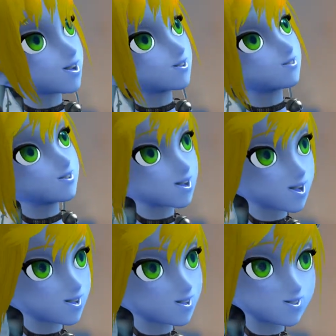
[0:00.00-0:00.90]

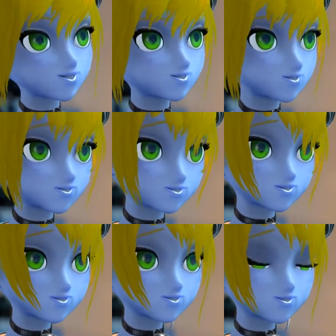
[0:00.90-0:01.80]
nights
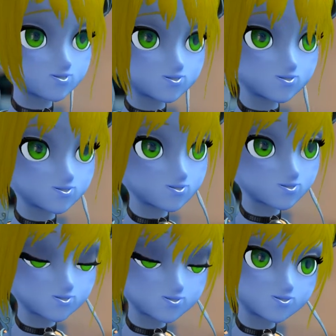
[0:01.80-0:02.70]
alone.
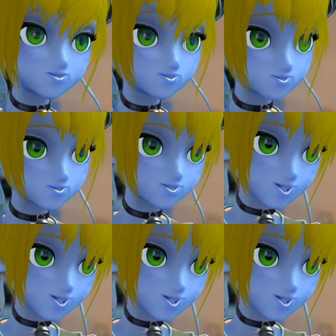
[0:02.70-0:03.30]
And I